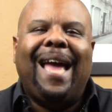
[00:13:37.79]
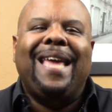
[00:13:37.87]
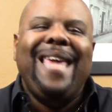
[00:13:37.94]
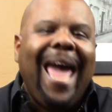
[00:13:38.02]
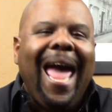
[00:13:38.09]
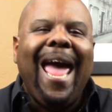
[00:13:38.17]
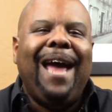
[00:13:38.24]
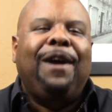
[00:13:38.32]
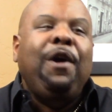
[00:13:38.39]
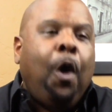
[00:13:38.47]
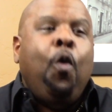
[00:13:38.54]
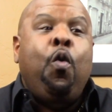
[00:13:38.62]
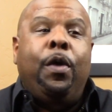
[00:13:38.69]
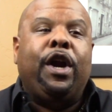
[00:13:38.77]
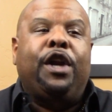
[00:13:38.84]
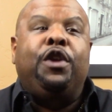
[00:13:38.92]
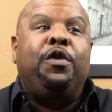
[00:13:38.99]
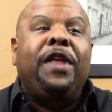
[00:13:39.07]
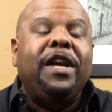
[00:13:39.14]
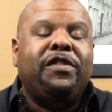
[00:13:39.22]
yeah, ooh, we're gonna
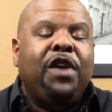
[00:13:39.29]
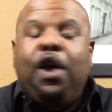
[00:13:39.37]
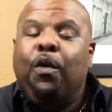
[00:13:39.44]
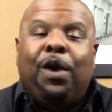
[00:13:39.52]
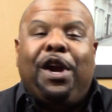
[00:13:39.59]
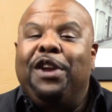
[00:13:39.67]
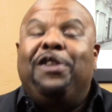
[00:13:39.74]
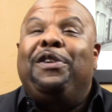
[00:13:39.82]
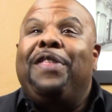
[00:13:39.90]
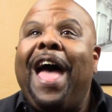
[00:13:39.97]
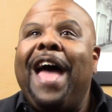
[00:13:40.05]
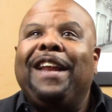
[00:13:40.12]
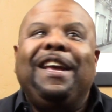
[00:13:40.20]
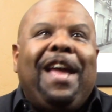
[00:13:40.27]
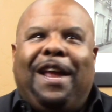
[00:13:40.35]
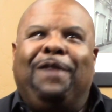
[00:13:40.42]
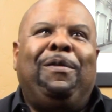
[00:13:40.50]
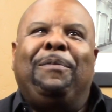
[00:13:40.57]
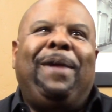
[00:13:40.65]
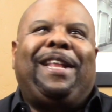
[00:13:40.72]
do this, we're gonna do that,
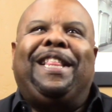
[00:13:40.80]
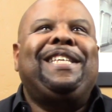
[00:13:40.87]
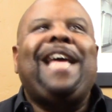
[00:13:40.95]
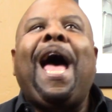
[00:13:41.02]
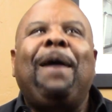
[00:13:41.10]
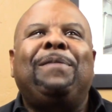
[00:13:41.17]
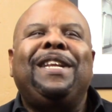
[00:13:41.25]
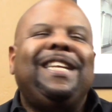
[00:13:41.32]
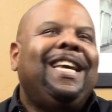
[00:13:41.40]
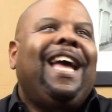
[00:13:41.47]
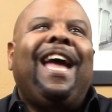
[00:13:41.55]
and we're gonna make this happen,